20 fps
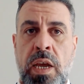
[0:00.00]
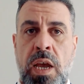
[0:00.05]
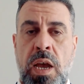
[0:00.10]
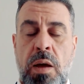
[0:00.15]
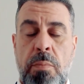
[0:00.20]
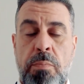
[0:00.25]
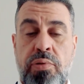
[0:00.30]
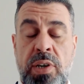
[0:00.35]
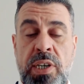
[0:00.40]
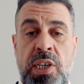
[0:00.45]

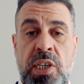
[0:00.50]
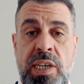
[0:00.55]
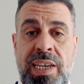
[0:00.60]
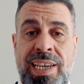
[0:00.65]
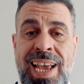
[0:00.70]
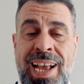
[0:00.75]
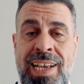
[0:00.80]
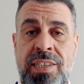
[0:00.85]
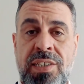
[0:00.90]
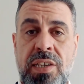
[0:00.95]
British
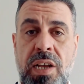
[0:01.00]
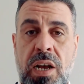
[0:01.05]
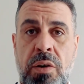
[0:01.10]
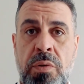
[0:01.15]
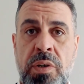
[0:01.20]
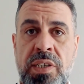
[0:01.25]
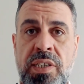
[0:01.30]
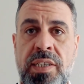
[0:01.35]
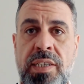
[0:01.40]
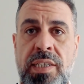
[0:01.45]
gas
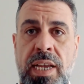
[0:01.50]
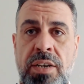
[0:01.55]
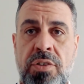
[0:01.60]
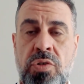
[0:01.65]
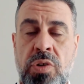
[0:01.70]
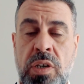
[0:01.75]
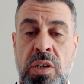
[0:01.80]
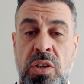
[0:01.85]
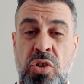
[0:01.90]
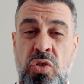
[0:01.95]
owner
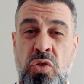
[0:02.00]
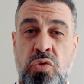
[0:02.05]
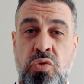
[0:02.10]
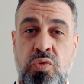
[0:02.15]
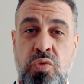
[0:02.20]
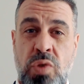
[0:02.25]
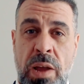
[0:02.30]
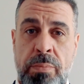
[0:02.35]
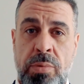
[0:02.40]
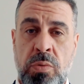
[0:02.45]
Centrica
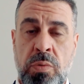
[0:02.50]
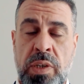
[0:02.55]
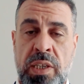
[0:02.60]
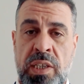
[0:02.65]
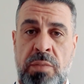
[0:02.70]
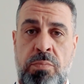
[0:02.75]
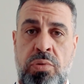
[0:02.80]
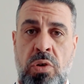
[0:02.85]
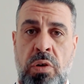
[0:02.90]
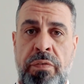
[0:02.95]
trebled
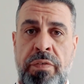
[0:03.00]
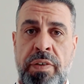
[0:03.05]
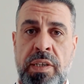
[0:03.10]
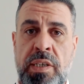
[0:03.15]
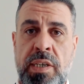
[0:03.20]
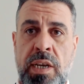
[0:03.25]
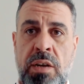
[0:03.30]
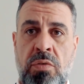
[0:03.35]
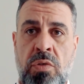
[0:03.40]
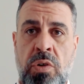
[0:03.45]
its profits
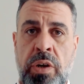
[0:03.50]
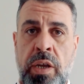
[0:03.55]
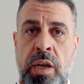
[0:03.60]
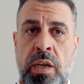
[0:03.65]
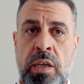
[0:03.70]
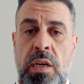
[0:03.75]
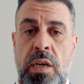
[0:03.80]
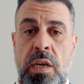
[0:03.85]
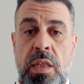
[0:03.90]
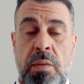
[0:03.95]
year on year.
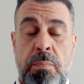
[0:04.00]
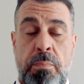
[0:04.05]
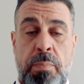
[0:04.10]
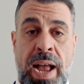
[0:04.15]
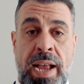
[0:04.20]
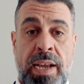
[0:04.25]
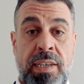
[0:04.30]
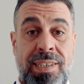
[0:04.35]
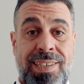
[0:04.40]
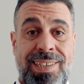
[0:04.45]
The
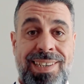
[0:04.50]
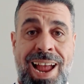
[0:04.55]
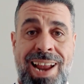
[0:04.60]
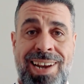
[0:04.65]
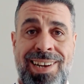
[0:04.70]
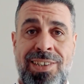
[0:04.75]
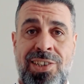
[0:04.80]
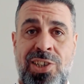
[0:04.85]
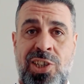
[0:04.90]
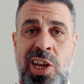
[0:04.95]
bank
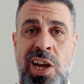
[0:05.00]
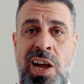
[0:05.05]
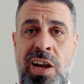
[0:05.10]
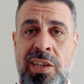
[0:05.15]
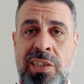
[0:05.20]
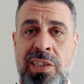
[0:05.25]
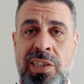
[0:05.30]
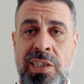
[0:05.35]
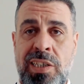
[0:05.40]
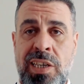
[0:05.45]
Standard
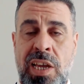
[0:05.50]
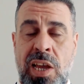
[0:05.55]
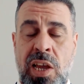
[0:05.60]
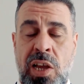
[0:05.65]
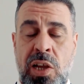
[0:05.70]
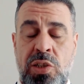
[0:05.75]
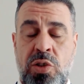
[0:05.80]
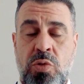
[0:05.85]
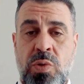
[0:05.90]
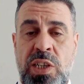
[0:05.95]
Chartered
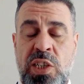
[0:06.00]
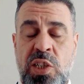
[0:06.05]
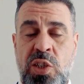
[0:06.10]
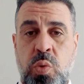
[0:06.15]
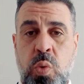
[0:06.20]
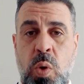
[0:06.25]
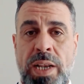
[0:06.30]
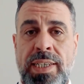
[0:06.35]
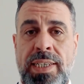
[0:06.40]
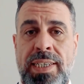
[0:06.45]
saw a
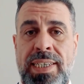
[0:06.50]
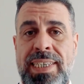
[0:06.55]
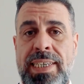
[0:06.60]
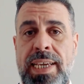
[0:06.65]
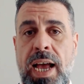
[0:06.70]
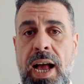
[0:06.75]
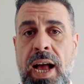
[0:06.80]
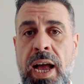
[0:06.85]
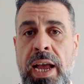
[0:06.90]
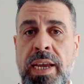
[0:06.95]

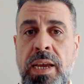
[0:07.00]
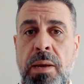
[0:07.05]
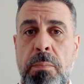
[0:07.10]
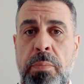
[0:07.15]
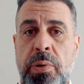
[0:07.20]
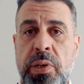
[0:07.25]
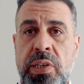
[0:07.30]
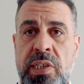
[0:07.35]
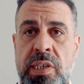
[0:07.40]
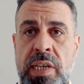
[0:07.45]

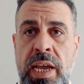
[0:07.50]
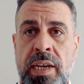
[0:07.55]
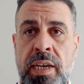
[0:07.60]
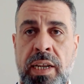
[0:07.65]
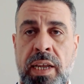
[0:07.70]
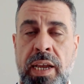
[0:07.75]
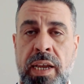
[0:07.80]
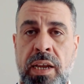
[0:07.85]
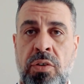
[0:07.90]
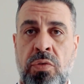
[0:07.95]

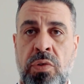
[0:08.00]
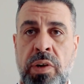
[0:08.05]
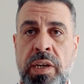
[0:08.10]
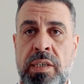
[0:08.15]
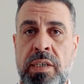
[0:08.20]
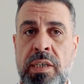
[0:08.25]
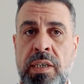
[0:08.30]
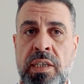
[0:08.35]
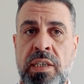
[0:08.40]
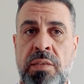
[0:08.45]
28%
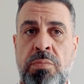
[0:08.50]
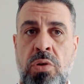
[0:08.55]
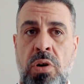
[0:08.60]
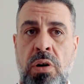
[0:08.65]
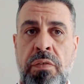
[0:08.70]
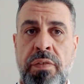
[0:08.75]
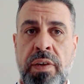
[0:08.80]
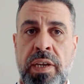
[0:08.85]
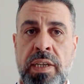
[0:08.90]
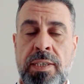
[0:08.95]
increase in its
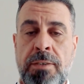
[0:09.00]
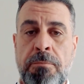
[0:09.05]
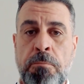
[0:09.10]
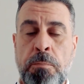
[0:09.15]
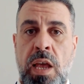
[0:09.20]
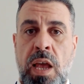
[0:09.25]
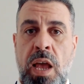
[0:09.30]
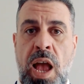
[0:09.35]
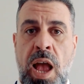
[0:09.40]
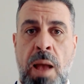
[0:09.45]
profits.
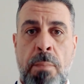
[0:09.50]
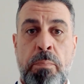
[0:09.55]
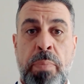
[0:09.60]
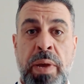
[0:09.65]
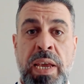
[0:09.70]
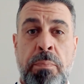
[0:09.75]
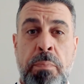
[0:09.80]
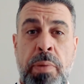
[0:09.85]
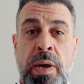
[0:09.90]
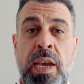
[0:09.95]
And
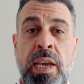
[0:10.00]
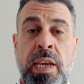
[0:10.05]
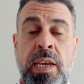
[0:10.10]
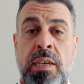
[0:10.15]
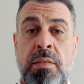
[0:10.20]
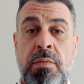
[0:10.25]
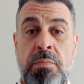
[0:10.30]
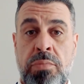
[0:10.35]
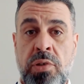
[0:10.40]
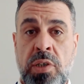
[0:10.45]

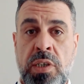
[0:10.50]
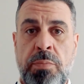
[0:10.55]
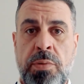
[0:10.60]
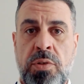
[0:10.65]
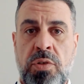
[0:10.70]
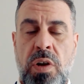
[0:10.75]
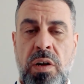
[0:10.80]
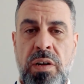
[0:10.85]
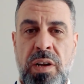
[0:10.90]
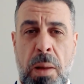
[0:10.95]
BP, British
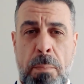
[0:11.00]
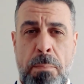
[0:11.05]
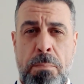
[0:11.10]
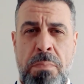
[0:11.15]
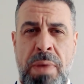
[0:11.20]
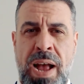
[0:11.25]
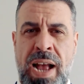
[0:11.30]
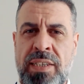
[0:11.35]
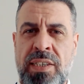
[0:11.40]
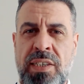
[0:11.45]
Petroleum, a
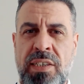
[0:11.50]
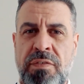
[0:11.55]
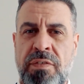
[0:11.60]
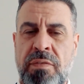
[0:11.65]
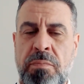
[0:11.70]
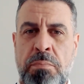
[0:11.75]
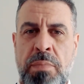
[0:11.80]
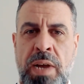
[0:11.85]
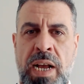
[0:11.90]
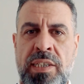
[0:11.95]

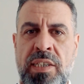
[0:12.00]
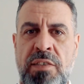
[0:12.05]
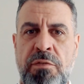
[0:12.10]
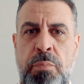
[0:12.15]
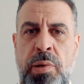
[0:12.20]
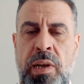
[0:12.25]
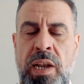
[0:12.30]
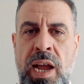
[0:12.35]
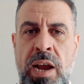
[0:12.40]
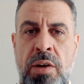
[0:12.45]
massive
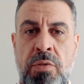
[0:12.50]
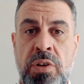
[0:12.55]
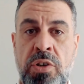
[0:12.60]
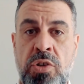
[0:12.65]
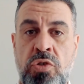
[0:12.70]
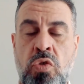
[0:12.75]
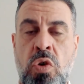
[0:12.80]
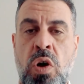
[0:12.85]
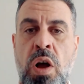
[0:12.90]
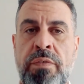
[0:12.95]
player and
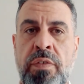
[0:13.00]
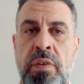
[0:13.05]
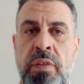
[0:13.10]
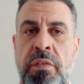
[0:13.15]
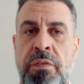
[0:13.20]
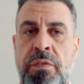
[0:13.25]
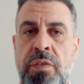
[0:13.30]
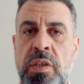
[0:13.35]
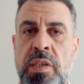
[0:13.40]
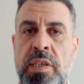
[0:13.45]
driver of the
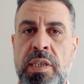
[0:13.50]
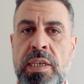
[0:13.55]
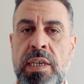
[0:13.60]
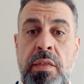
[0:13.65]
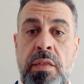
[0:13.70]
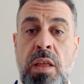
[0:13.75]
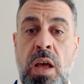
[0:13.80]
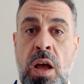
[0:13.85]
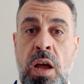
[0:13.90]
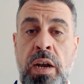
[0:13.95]
FTSE,
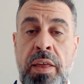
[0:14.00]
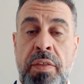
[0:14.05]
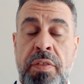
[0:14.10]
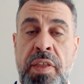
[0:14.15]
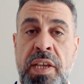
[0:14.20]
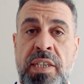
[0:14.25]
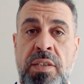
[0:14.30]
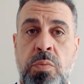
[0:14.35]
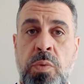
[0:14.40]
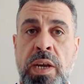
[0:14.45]
earlier
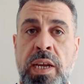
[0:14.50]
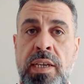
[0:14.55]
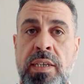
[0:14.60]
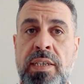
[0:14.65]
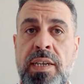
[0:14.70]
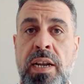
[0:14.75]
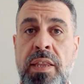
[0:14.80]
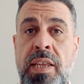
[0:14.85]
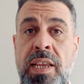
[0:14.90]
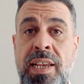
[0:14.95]
this week
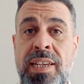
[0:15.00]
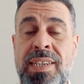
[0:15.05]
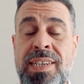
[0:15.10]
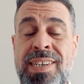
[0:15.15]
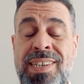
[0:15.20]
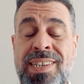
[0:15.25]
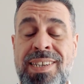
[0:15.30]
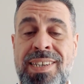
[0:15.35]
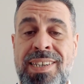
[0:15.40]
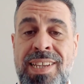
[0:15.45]
said that it's
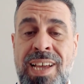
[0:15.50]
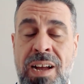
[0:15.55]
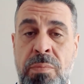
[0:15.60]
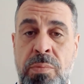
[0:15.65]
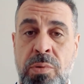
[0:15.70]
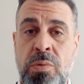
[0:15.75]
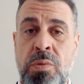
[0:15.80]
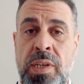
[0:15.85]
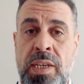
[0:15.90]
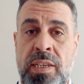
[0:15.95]

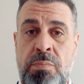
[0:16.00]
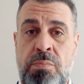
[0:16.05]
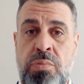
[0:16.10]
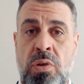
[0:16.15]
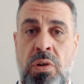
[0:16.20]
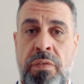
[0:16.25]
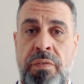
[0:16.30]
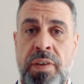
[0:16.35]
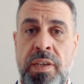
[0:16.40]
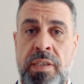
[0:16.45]
doubled its
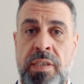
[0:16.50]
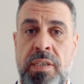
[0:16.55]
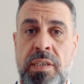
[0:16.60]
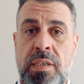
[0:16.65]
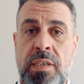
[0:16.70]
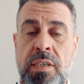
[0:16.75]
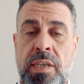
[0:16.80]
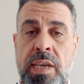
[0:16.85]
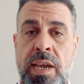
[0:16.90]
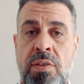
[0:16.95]
profits
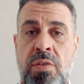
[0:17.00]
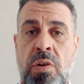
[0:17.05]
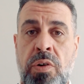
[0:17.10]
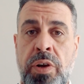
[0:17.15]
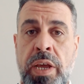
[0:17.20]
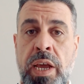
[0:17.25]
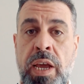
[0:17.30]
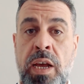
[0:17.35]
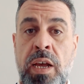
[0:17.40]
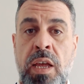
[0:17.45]
year on
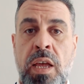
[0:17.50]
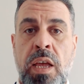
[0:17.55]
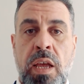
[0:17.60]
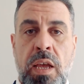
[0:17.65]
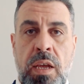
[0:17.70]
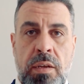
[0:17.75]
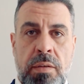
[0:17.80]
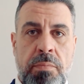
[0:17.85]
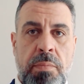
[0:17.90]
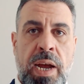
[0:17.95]
year,
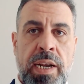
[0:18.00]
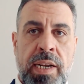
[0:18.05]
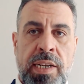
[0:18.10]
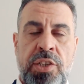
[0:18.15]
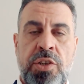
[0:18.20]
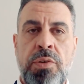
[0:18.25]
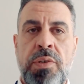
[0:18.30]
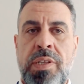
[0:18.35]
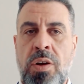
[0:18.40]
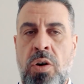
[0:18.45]
mainly
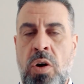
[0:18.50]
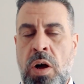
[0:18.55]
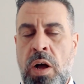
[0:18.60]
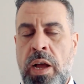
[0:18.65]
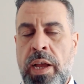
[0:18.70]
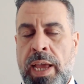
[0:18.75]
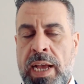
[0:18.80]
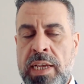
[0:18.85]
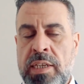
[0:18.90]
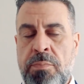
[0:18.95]
due to the higher
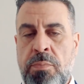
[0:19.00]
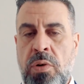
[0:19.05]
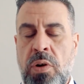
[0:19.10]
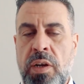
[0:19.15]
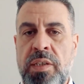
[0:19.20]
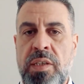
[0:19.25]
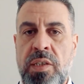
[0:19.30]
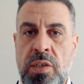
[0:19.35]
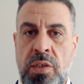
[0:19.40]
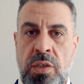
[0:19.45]
gas
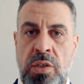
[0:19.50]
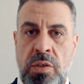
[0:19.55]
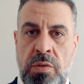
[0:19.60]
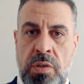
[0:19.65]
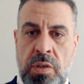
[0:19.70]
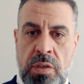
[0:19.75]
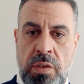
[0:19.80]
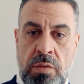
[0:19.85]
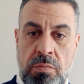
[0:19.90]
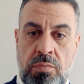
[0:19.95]
prices due
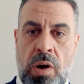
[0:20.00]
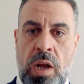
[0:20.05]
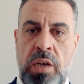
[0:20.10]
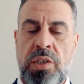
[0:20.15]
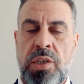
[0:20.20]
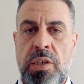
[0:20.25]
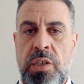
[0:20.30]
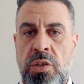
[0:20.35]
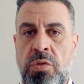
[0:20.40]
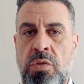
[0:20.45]
to the
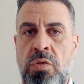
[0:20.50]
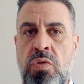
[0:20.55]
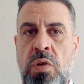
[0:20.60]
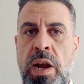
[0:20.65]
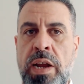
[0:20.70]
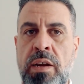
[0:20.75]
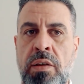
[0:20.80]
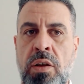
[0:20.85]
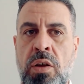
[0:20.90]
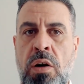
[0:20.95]

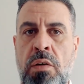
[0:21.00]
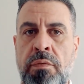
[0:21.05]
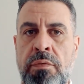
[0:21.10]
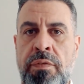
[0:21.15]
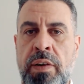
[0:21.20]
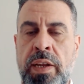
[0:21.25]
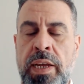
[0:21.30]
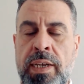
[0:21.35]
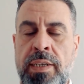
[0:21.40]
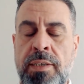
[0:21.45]
Russia-Ukraine
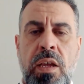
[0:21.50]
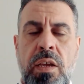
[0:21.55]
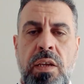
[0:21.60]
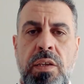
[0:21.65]
conflict.